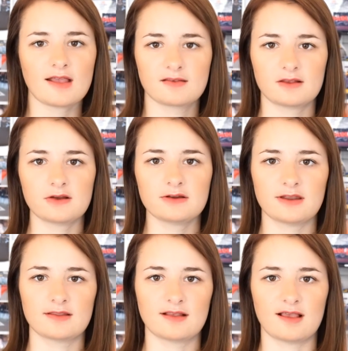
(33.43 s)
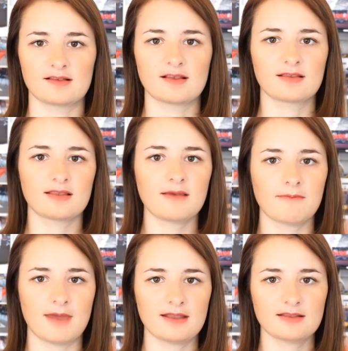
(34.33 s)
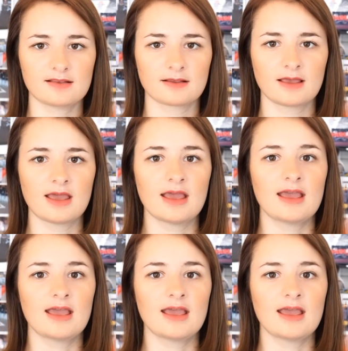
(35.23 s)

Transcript: as certain as his teammates,